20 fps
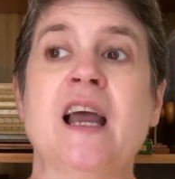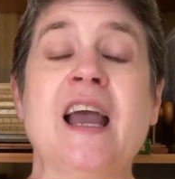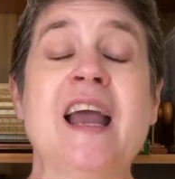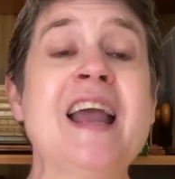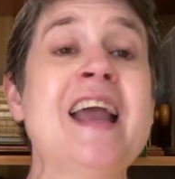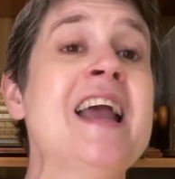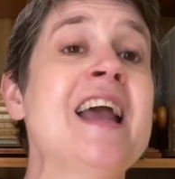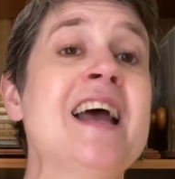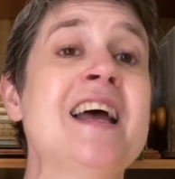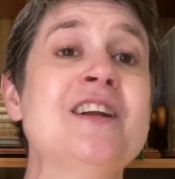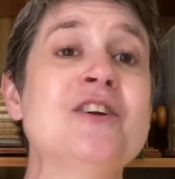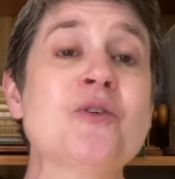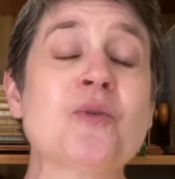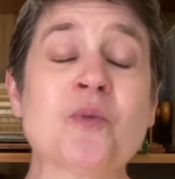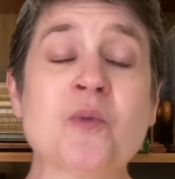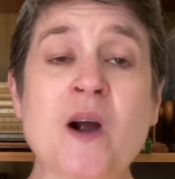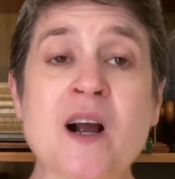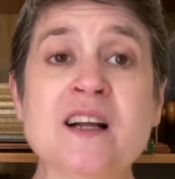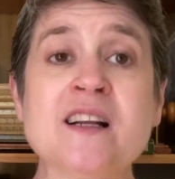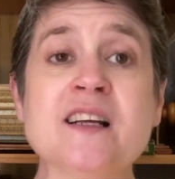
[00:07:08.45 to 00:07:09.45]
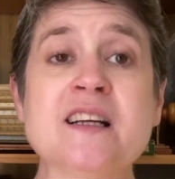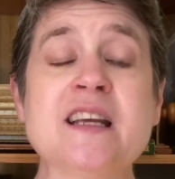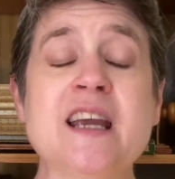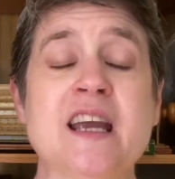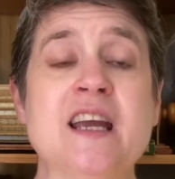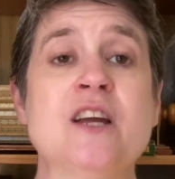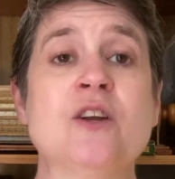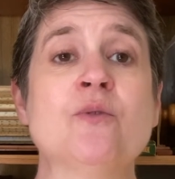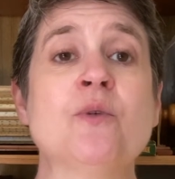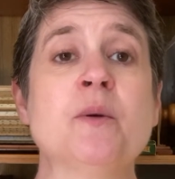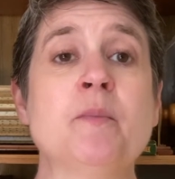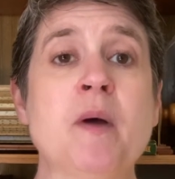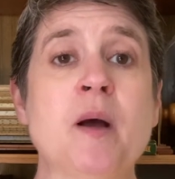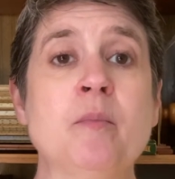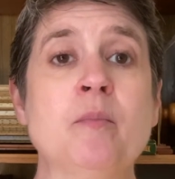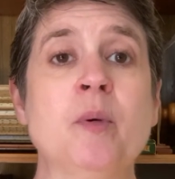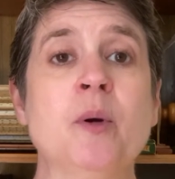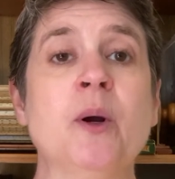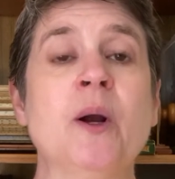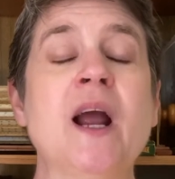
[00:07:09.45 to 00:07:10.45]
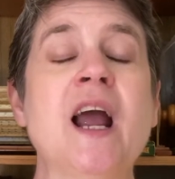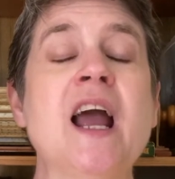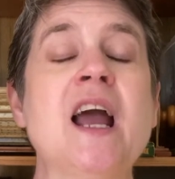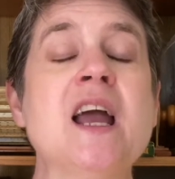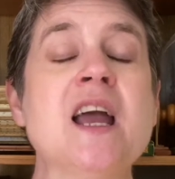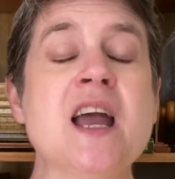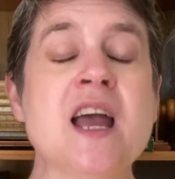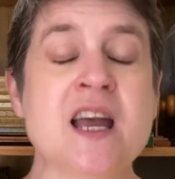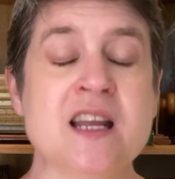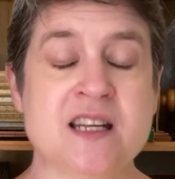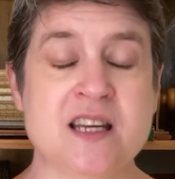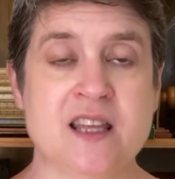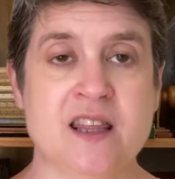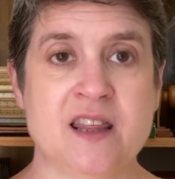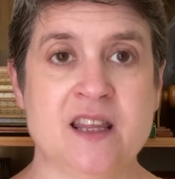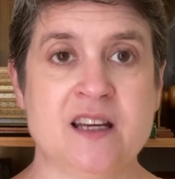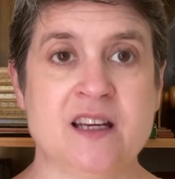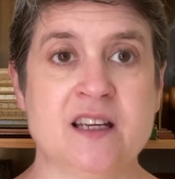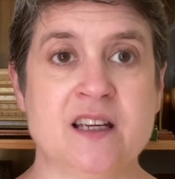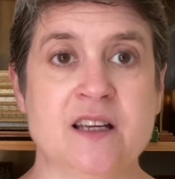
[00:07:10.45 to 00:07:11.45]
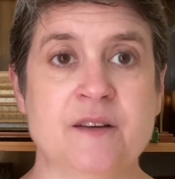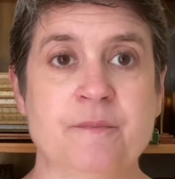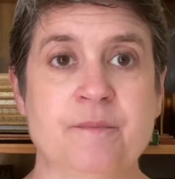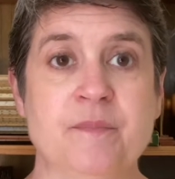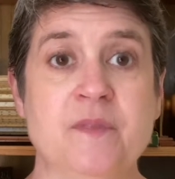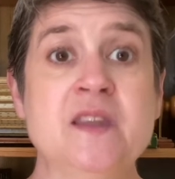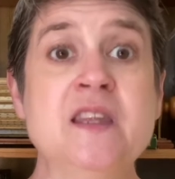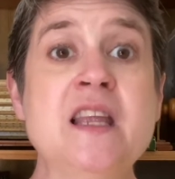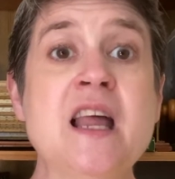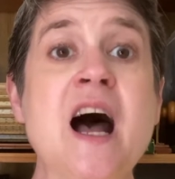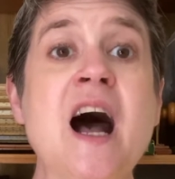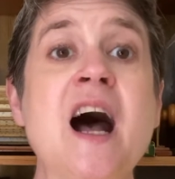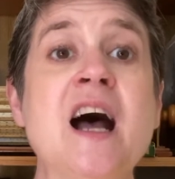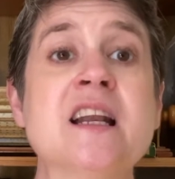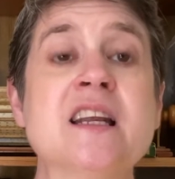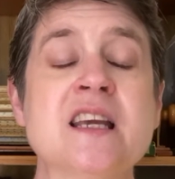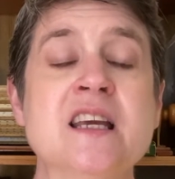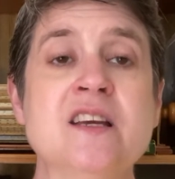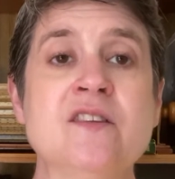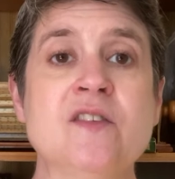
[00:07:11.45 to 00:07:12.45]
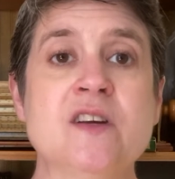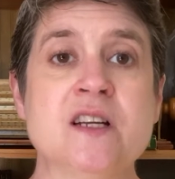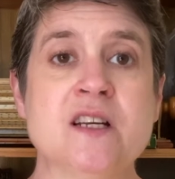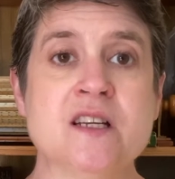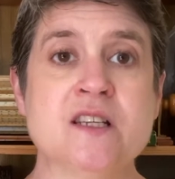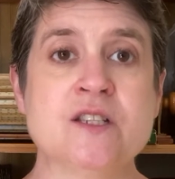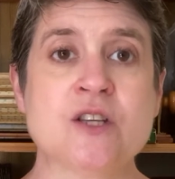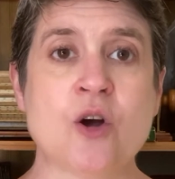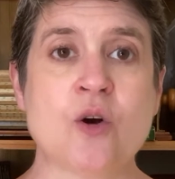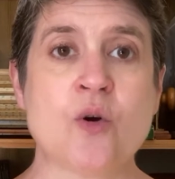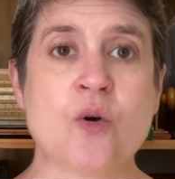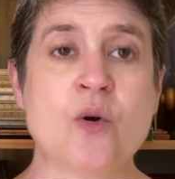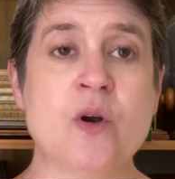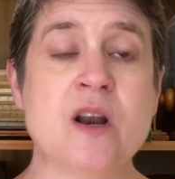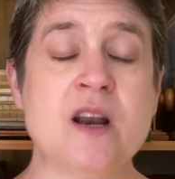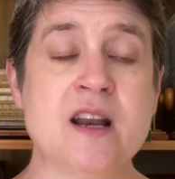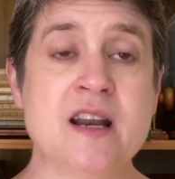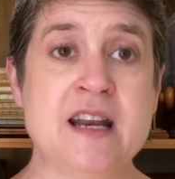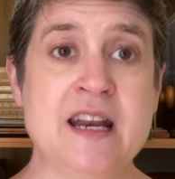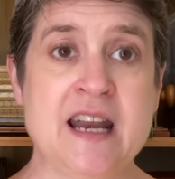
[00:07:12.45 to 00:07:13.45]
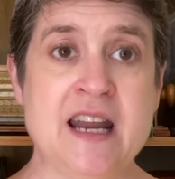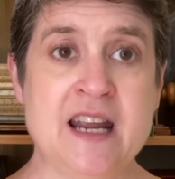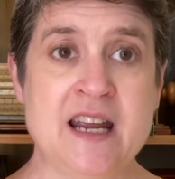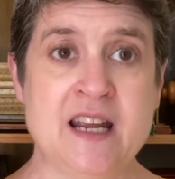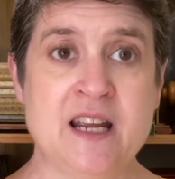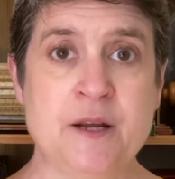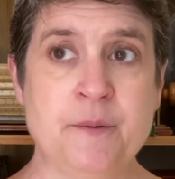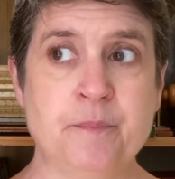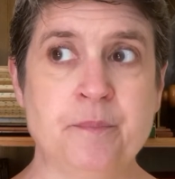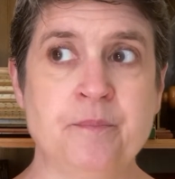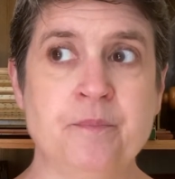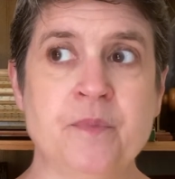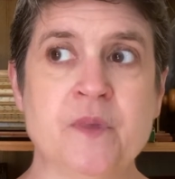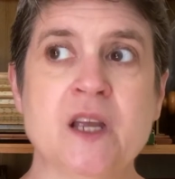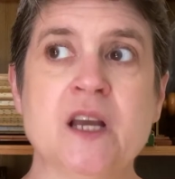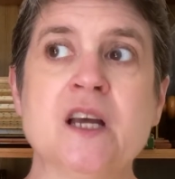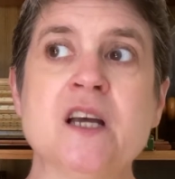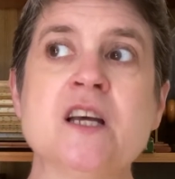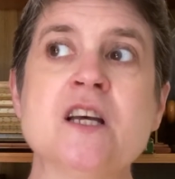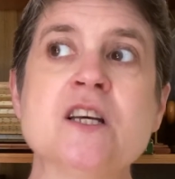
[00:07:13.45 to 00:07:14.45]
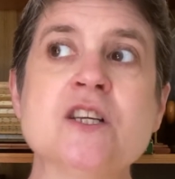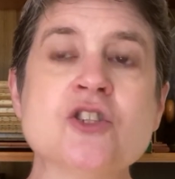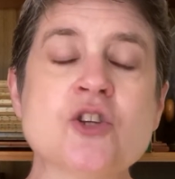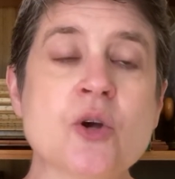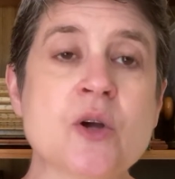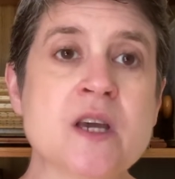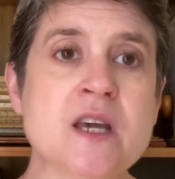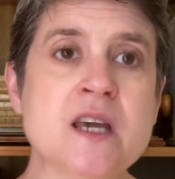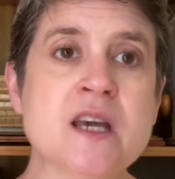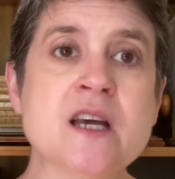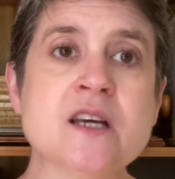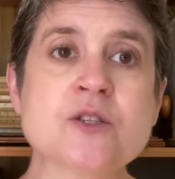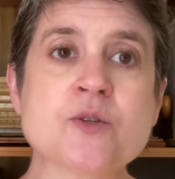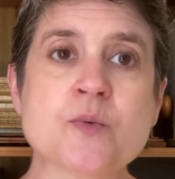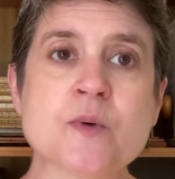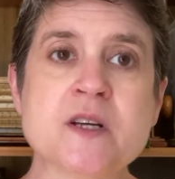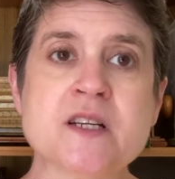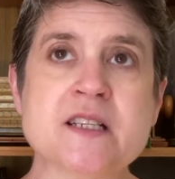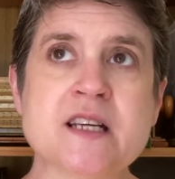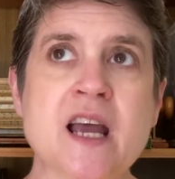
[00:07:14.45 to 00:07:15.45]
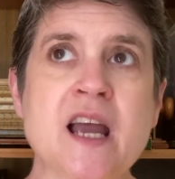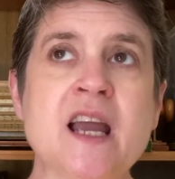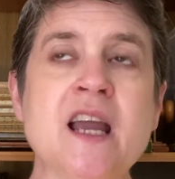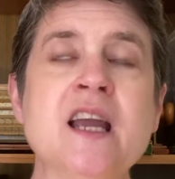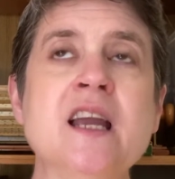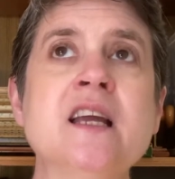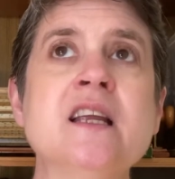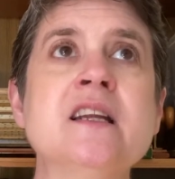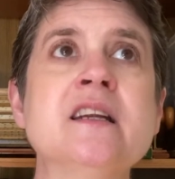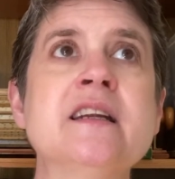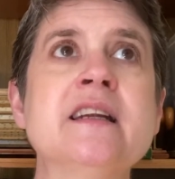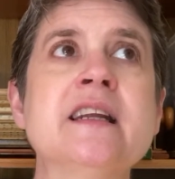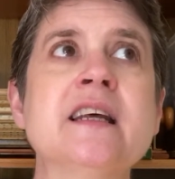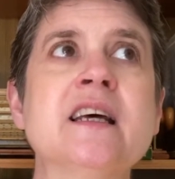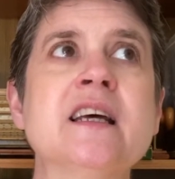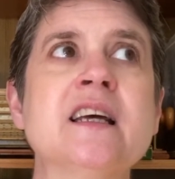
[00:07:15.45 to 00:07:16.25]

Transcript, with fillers: And Ryland can't remember anything, not even his own name. So he has retained